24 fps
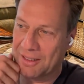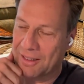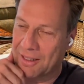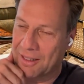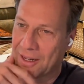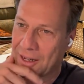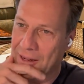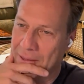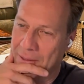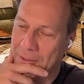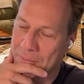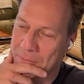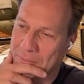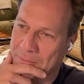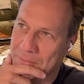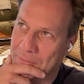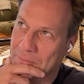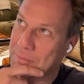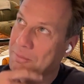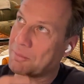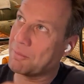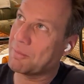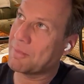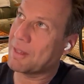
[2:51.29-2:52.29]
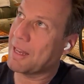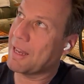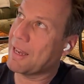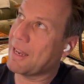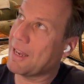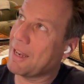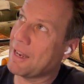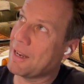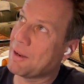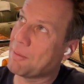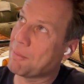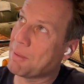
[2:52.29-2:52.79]
in
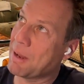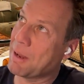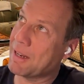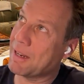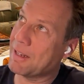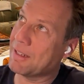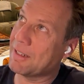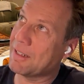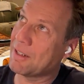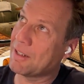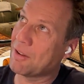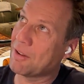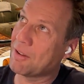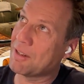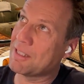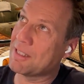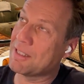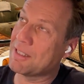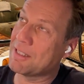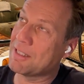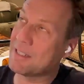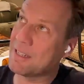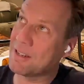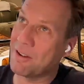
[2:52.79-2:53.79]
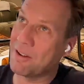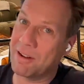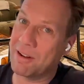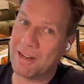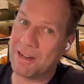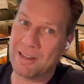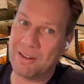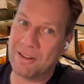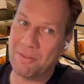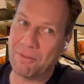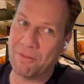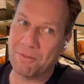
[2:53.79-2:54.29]
about
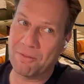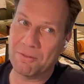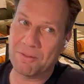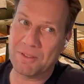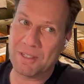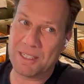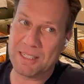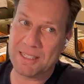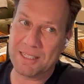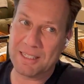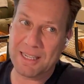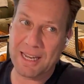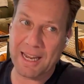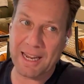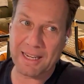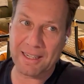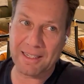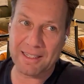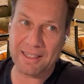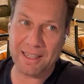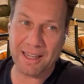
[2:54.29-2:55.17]
1996,